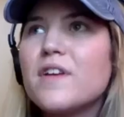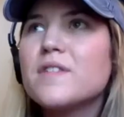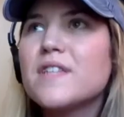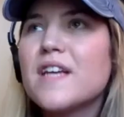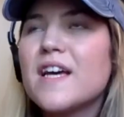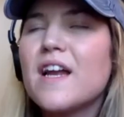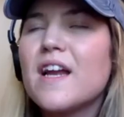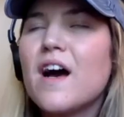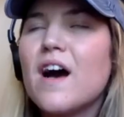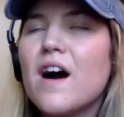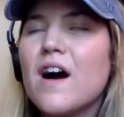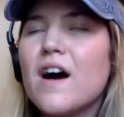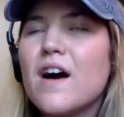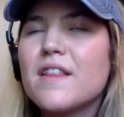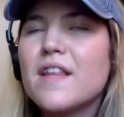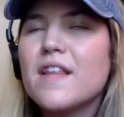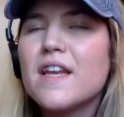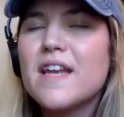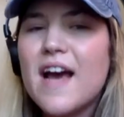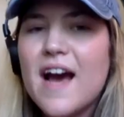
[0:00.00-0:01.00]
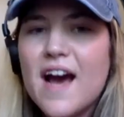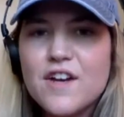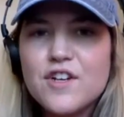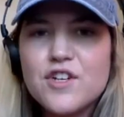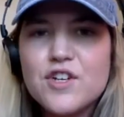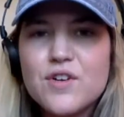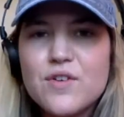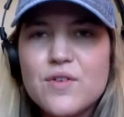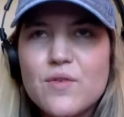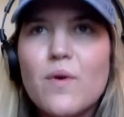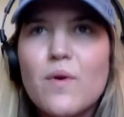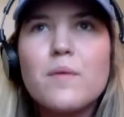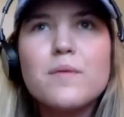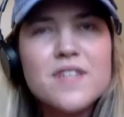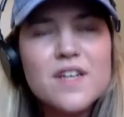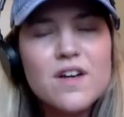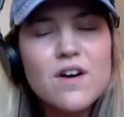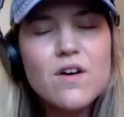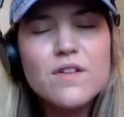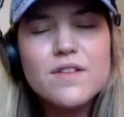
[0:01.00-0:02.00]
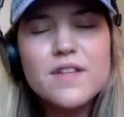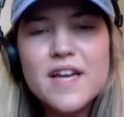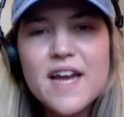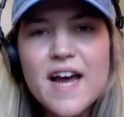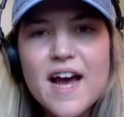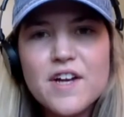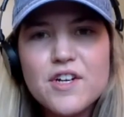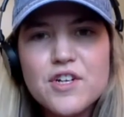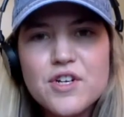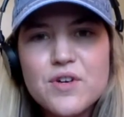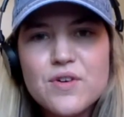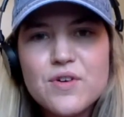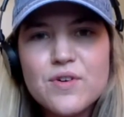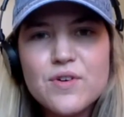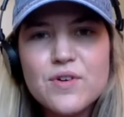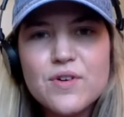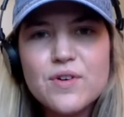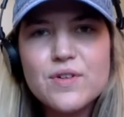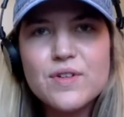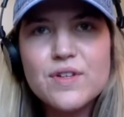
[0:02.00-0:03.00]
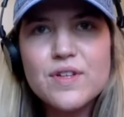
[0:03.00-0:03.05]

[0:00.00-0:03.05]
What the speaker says: said, the national, what was it called? The National